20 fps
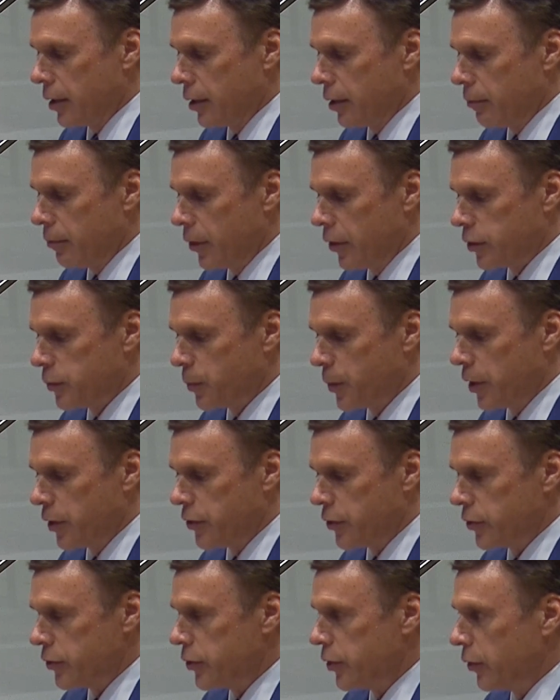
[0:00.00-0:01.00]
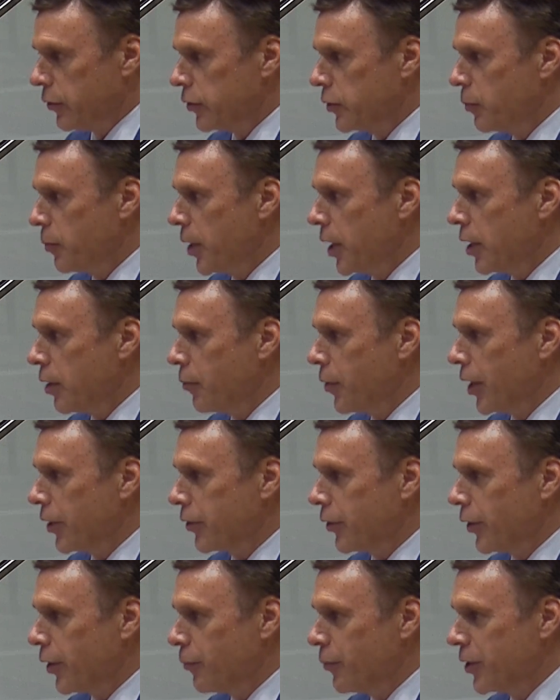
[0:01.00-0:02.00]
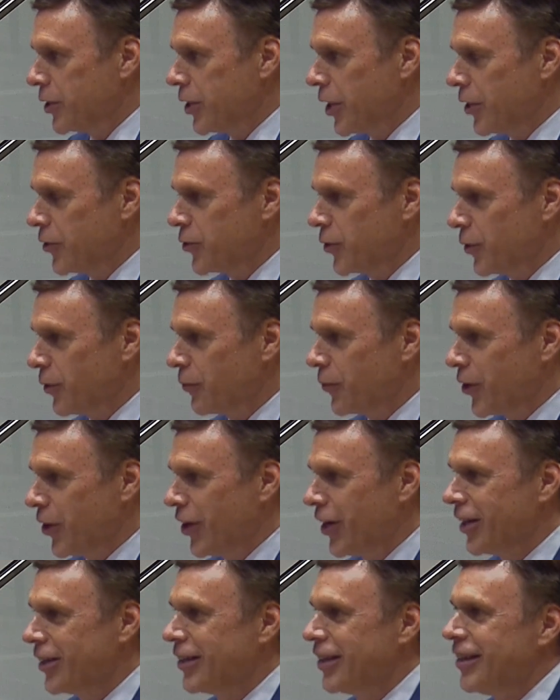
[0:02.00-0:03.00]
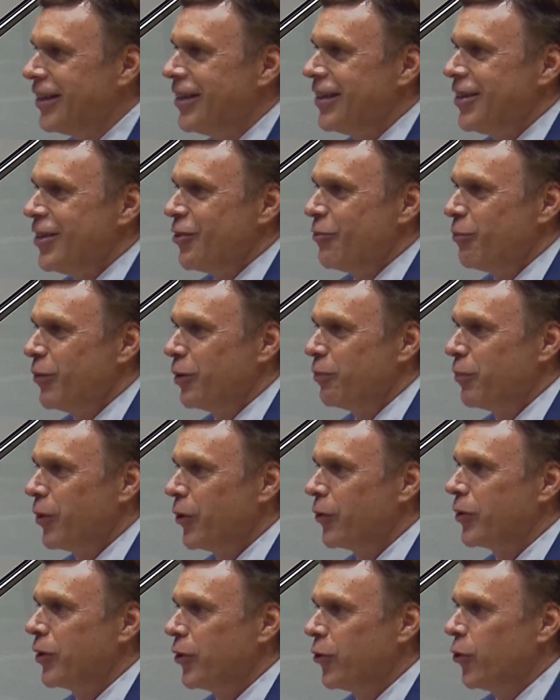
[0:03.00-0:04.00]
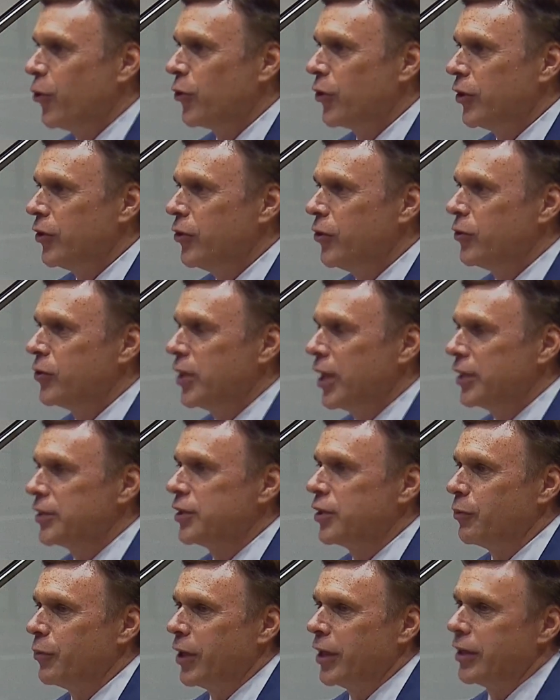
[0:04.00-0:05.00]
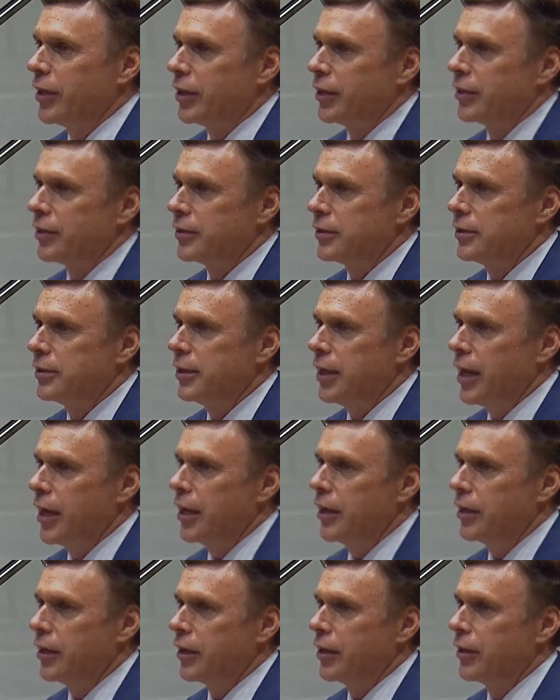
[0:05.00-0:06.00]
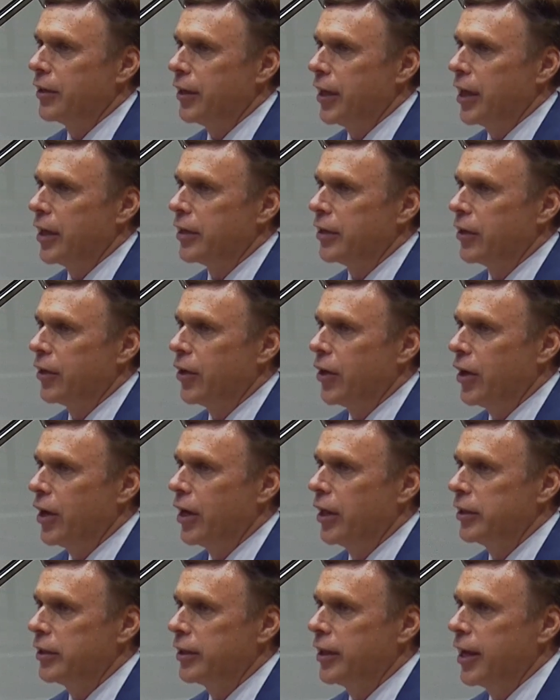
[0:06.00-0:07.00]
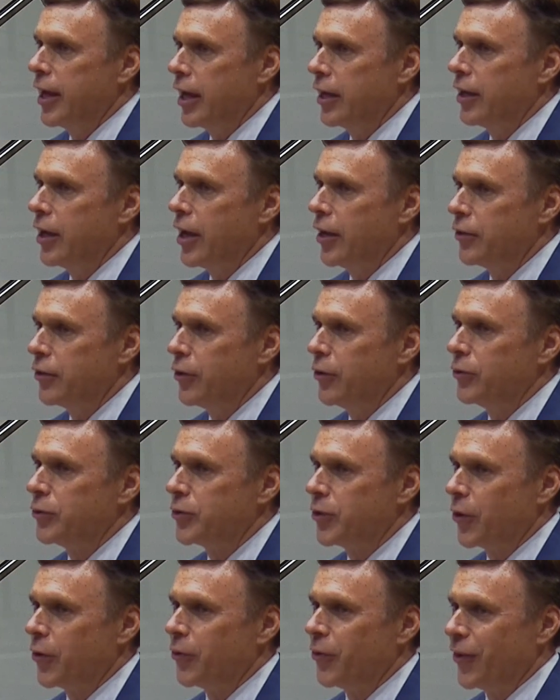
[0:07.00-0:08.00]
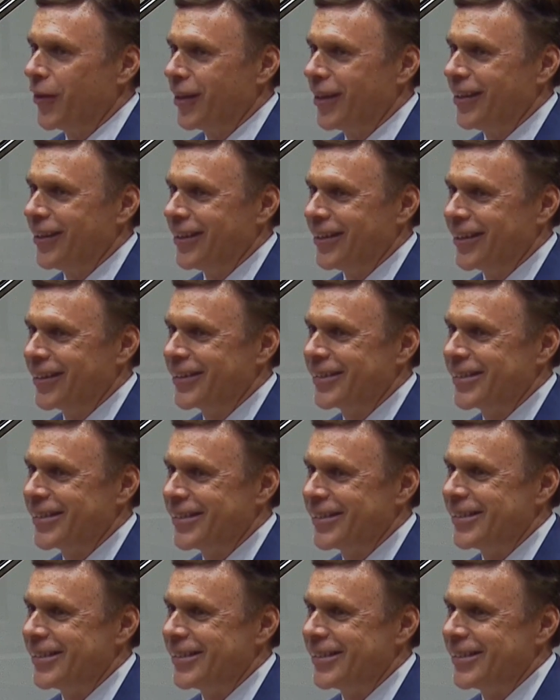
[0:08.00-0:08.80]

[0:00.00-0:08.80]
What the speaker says: Most preachers don't speak about the limitation of God, but both the Old and New Testament state that God cannot do certain things,